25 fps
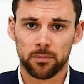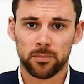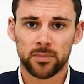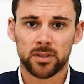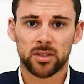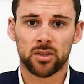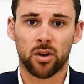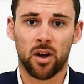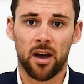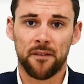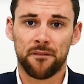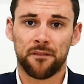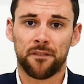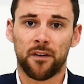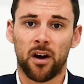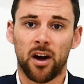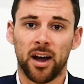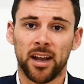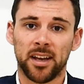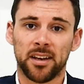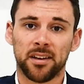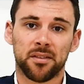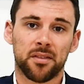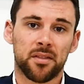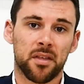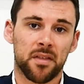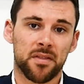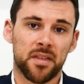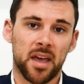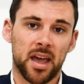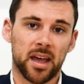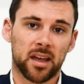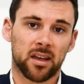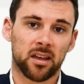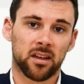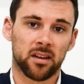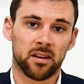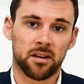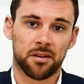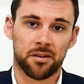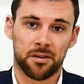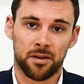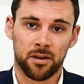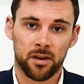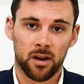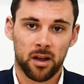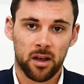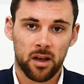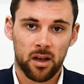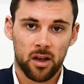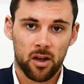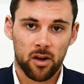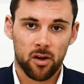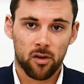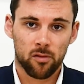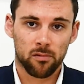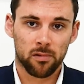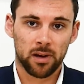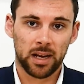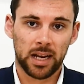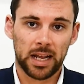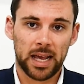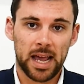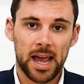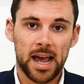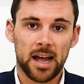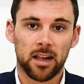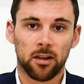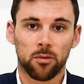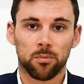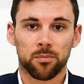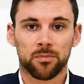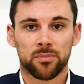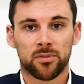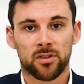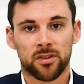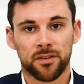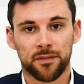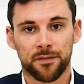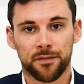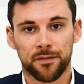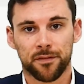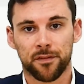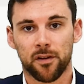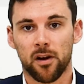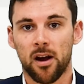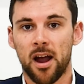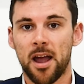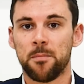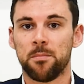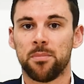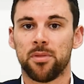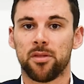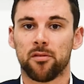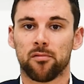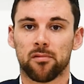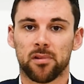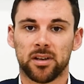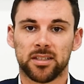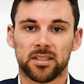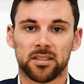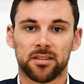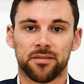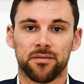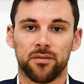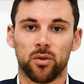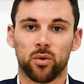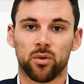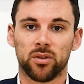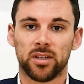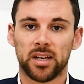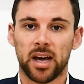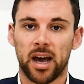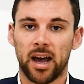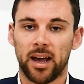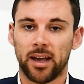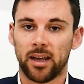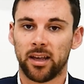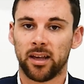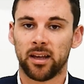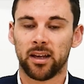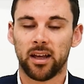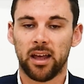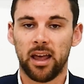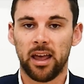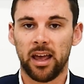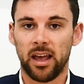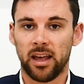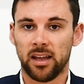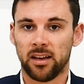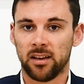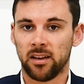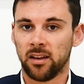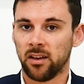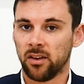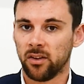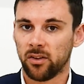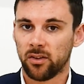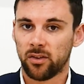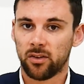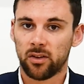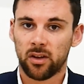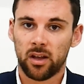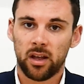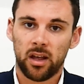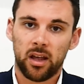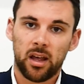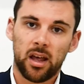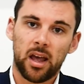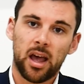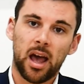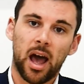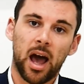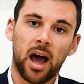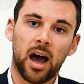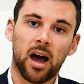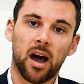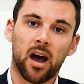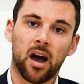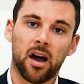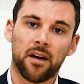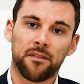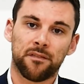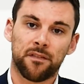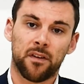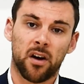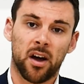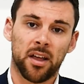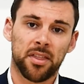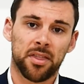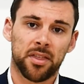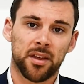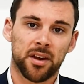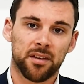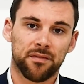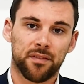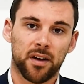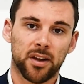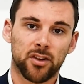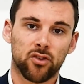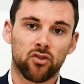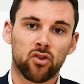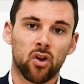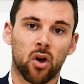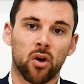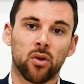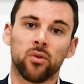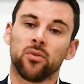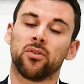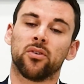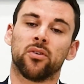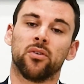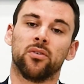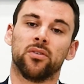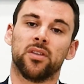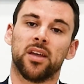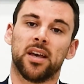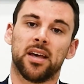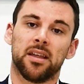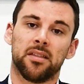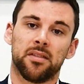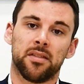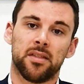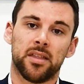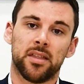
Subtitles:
So I find that can really help to frame the rest of your day, and I find that if I don't do that,